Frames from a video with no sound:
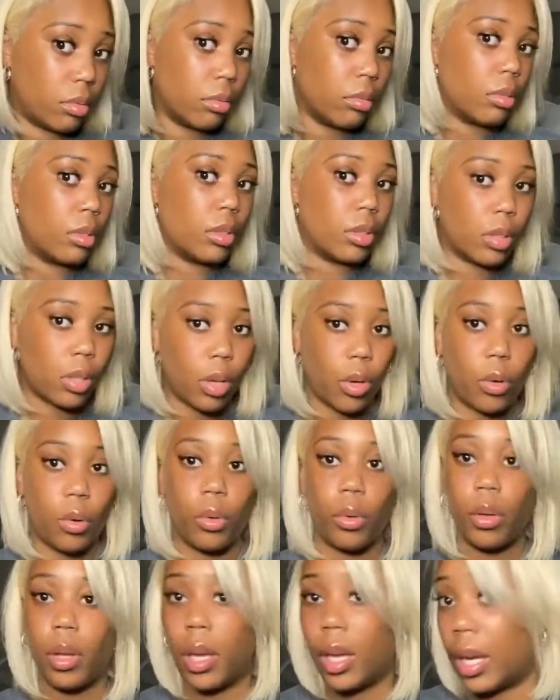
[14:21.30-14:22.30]

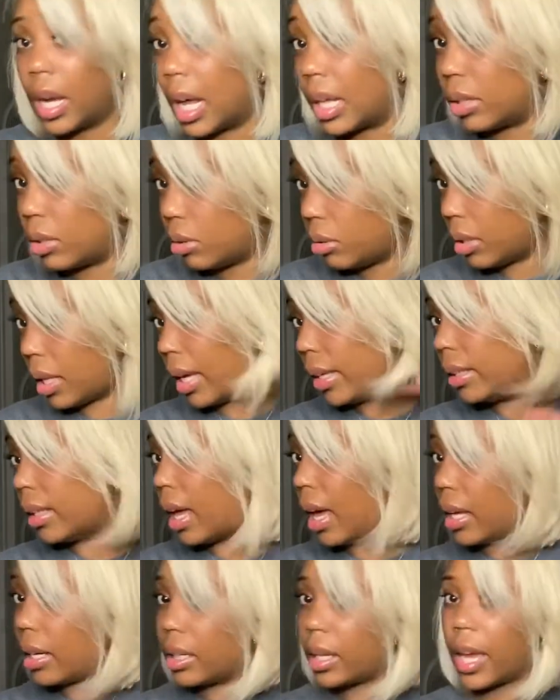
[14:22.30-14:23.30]
So, and I do like
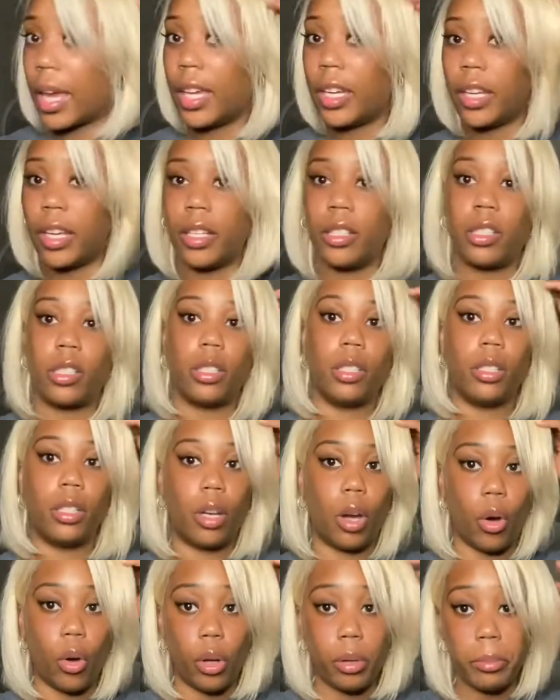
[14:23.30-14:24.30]
how the 8-inch look
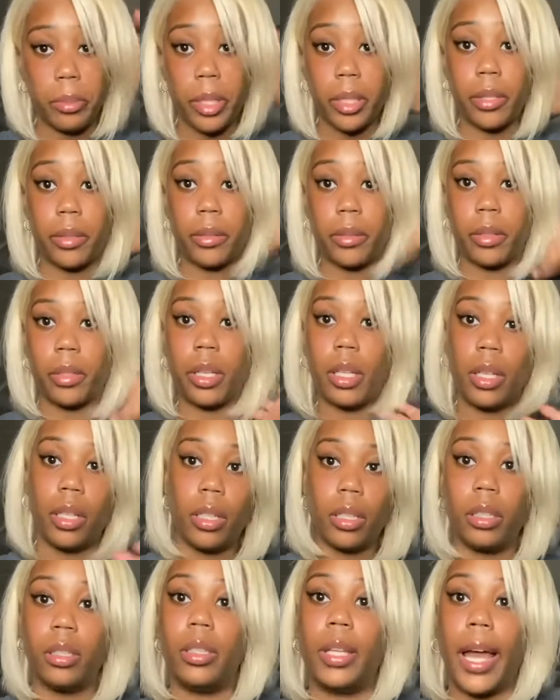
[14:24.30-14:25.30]
on me. It
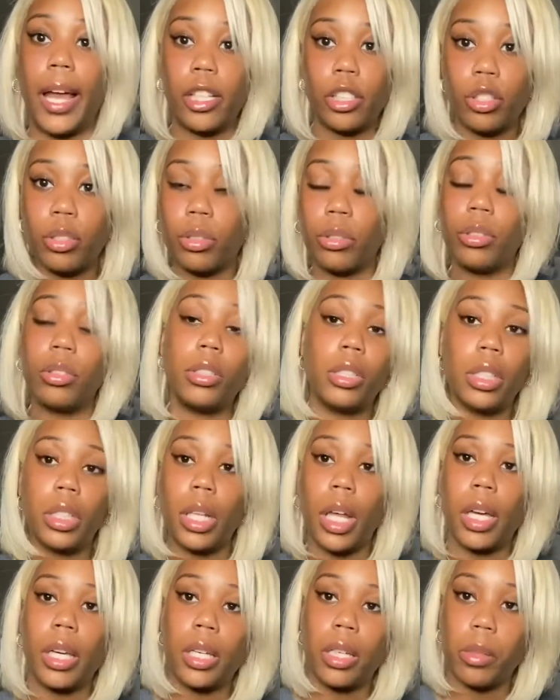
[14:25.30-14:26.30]
looked natural. It looked
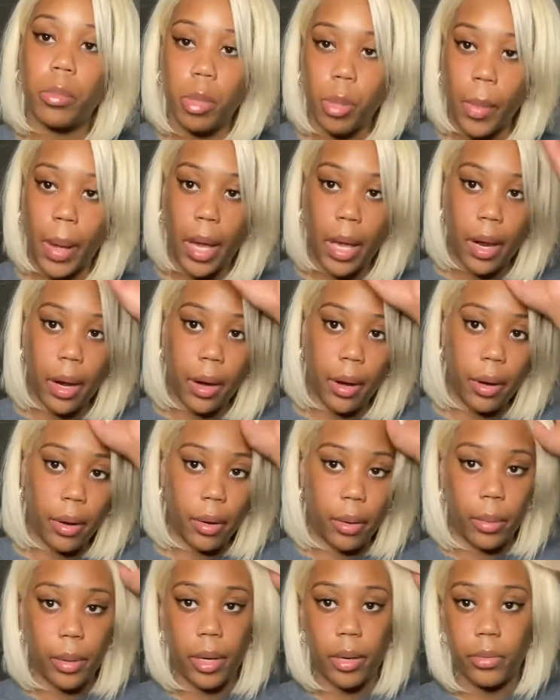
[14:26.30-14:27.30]
like it could be my hair
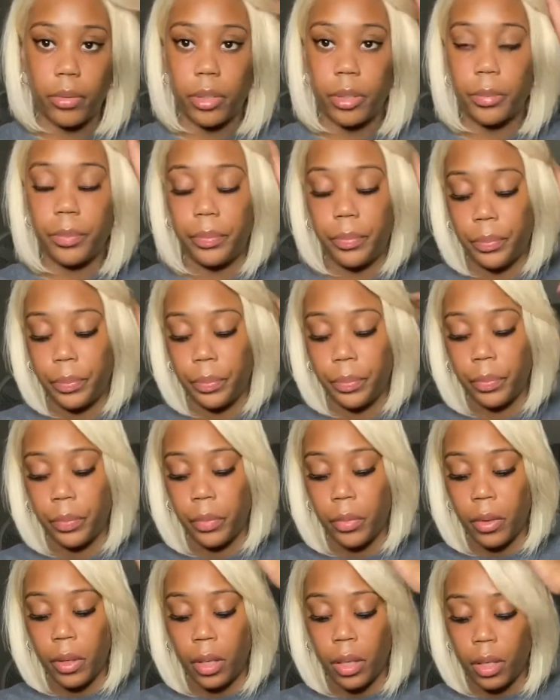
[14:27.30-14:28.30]
or whatever.
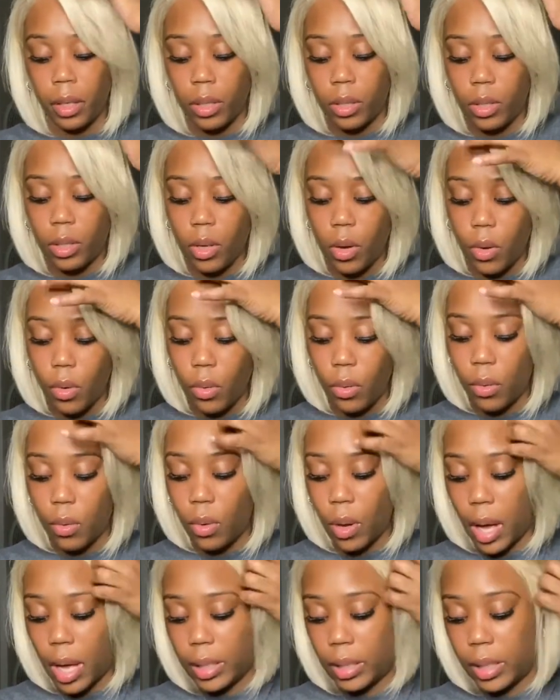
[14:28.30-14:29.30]
So
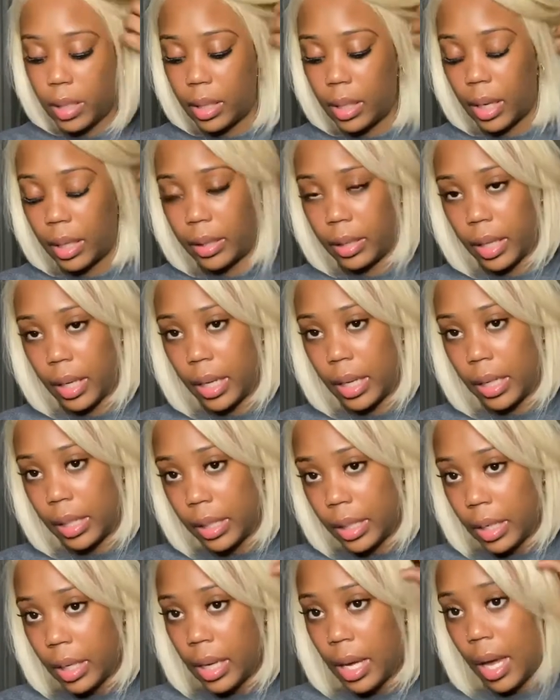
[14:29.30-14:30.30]
I did like that.
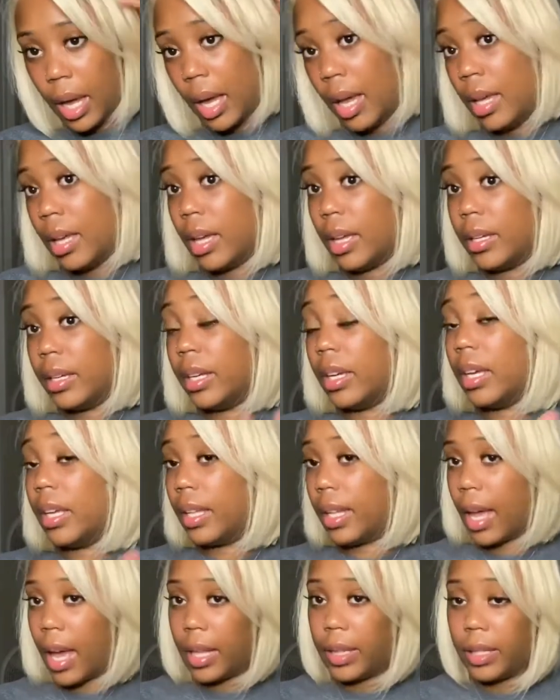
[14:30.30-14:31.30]

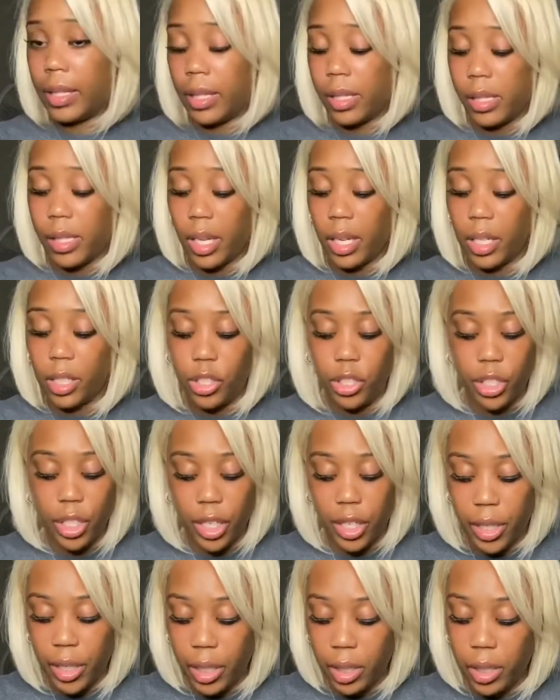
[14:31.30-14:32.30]
I did say it
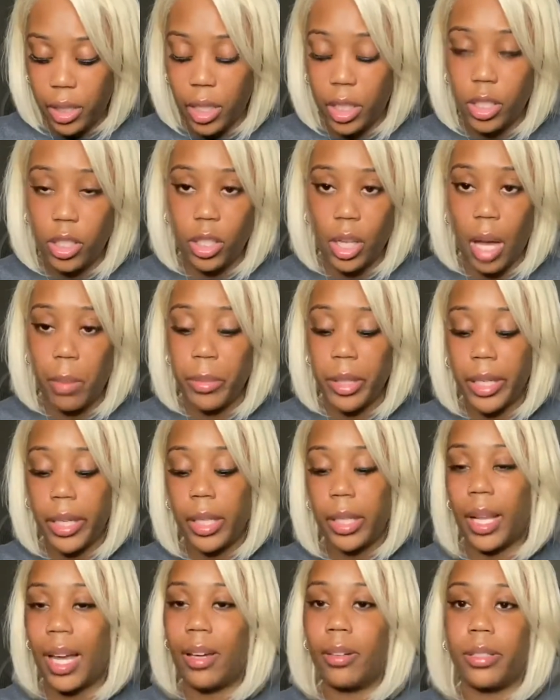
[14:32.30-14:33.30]
sheds. I'm
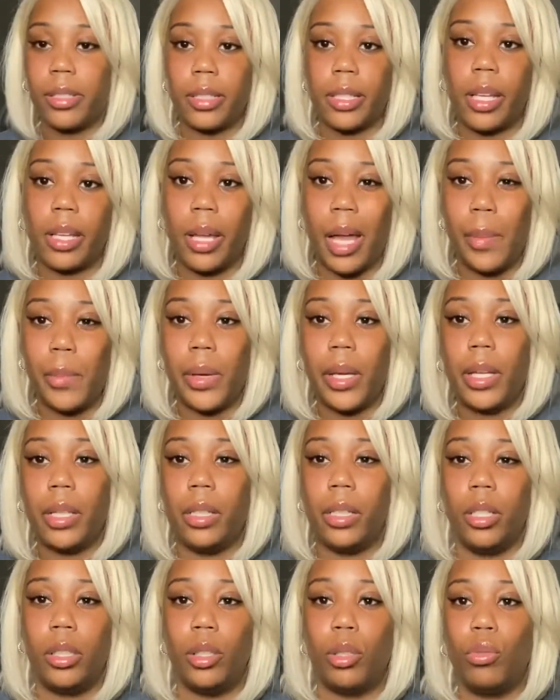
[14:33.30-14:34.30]
looking down because I made
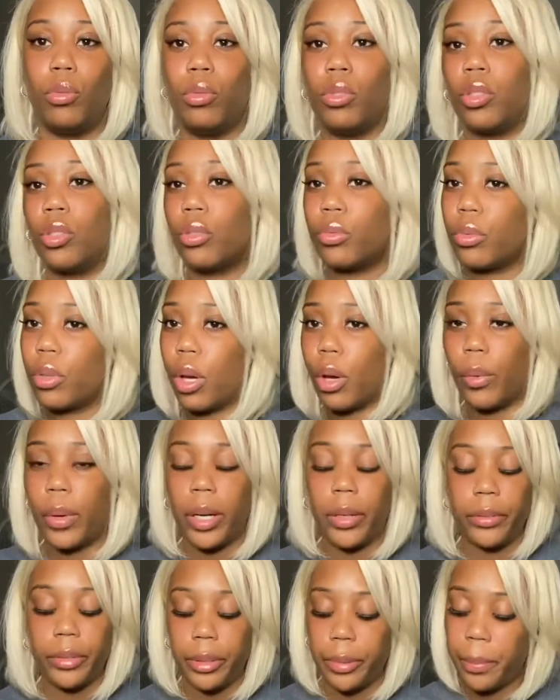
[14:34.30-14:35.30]
little notes or
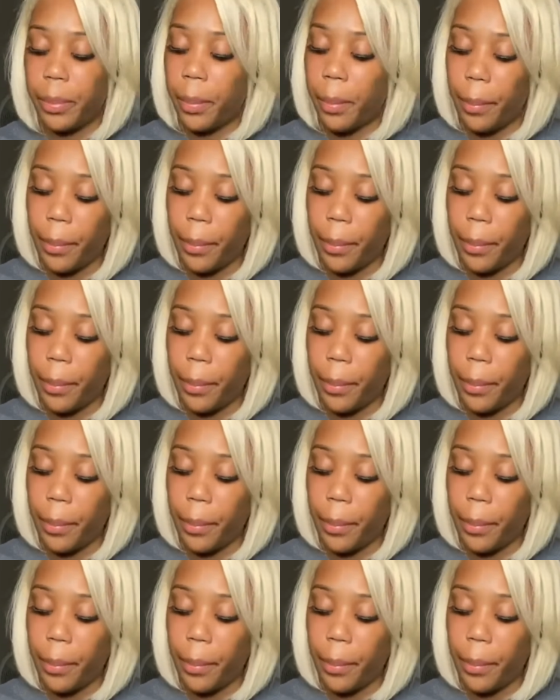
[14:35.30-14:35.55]
whatever.